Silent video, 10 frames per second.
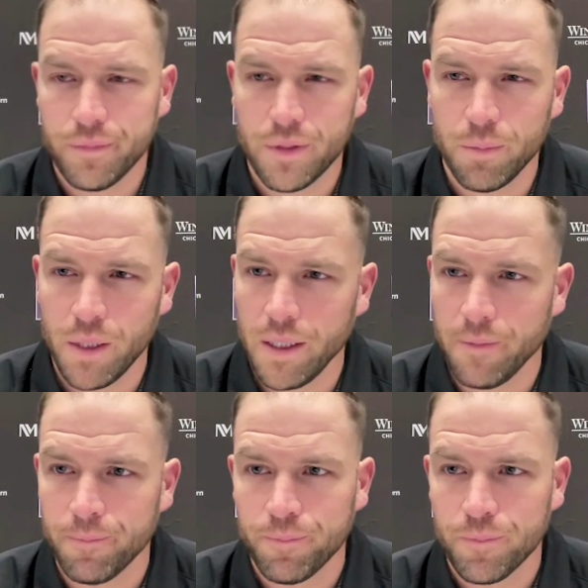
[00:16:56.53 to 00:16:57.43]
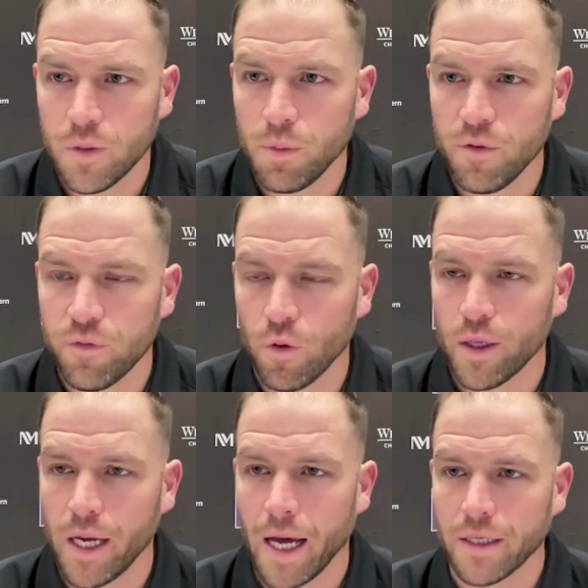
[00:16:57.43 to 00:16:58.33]
to be
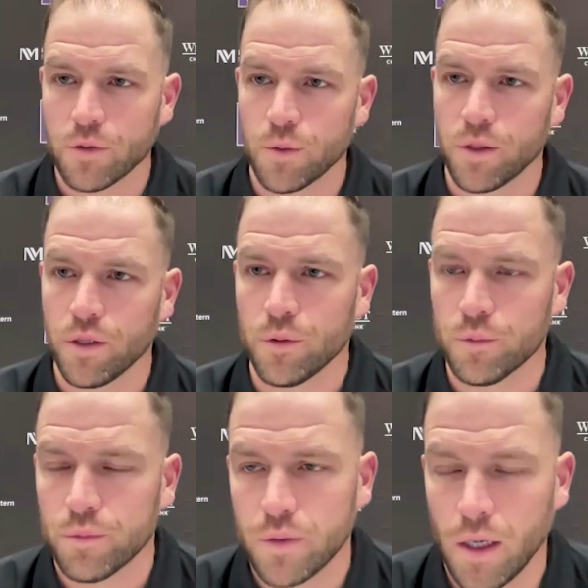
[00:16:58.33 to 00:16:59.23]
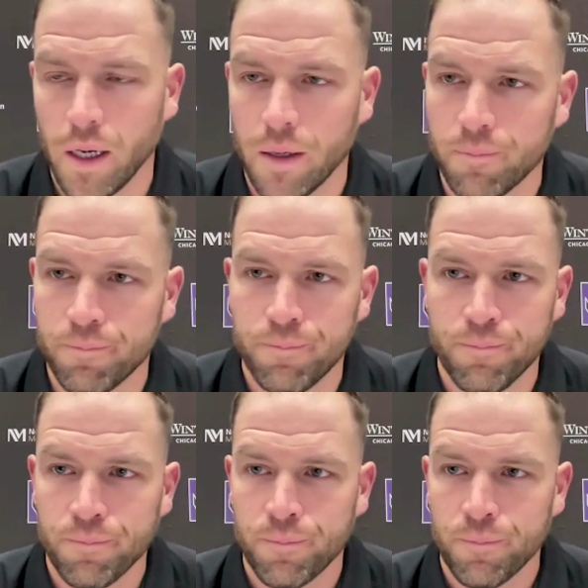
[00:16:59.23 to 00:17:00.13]
fully honest with you, and
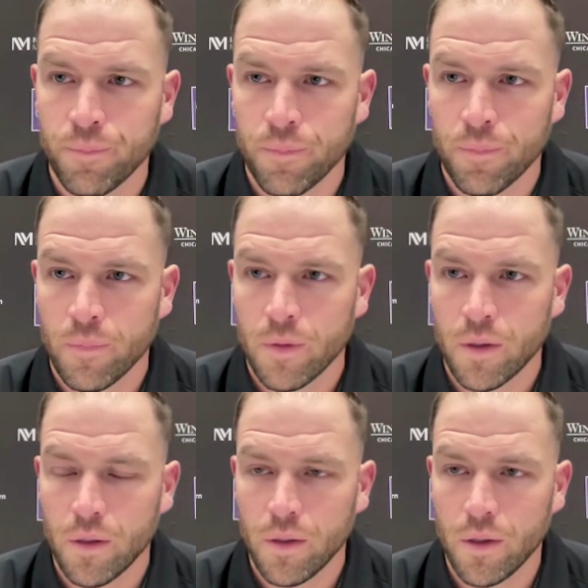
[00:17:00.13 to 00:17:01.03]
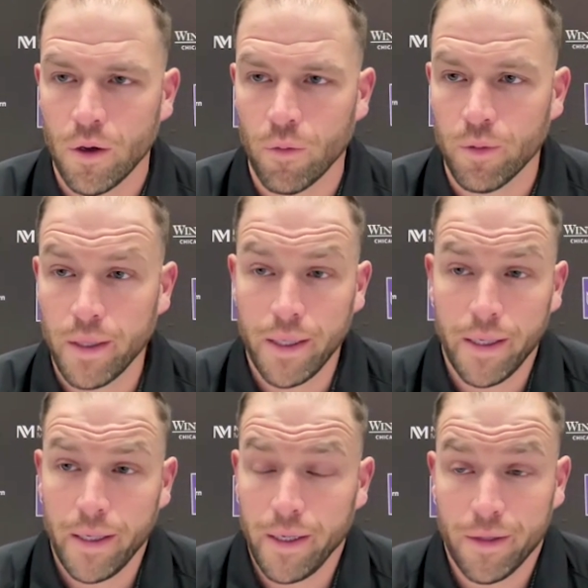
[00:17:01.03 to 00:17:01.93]

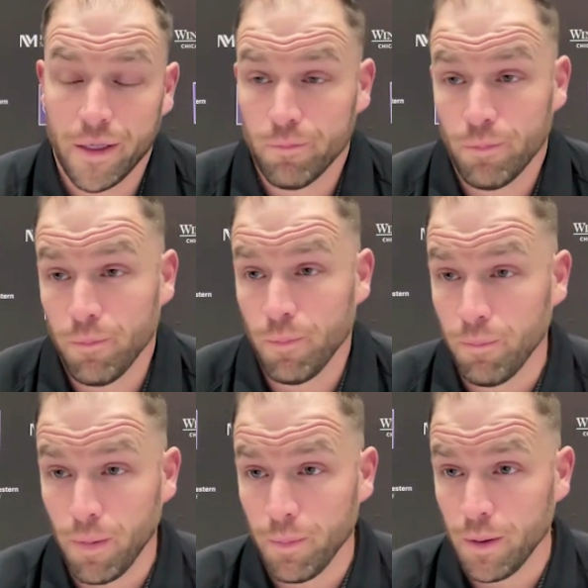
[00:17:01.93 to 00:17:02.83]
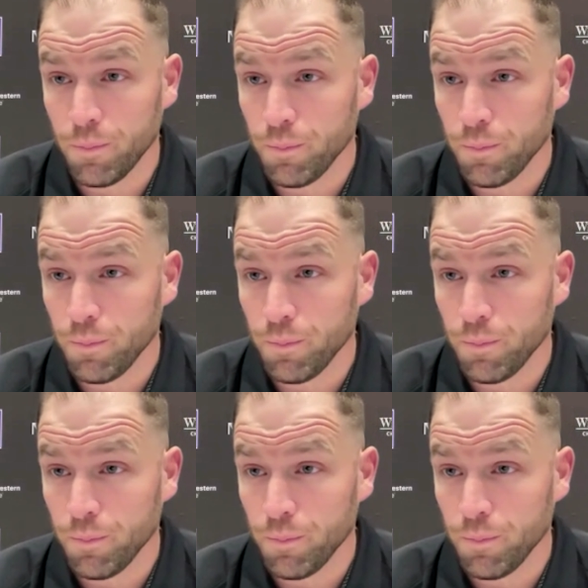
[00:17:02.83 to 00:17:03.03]
maybe